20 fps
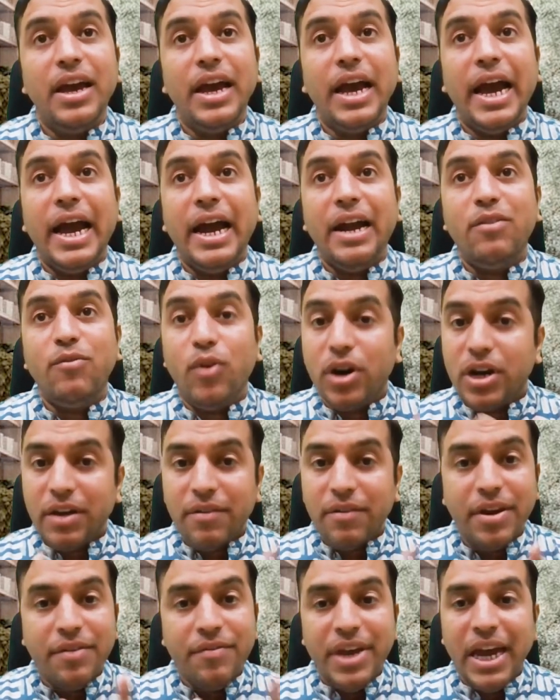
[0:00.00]
and
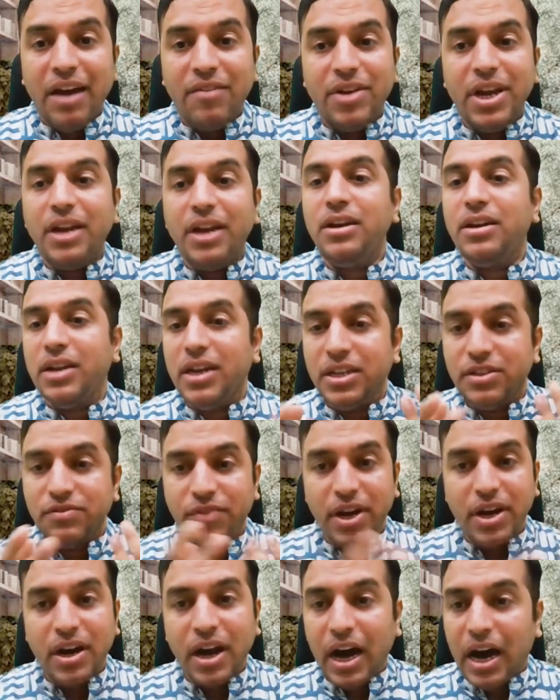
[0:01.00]
whatever we have done is
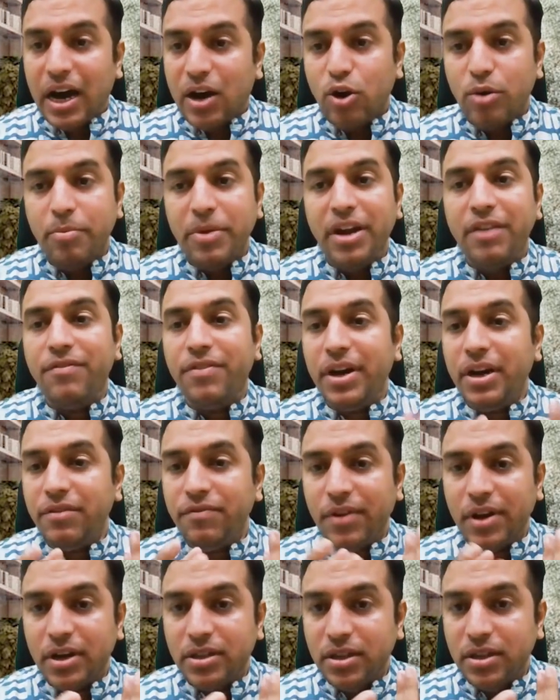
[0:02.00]
for our own benefit,
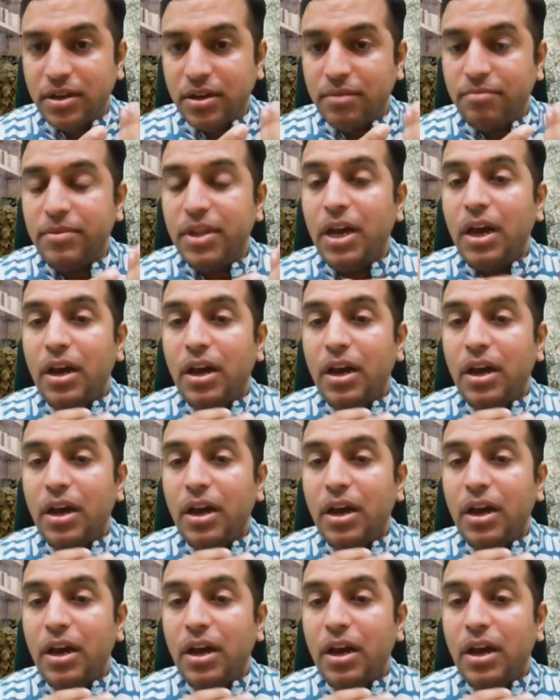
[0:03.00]
for the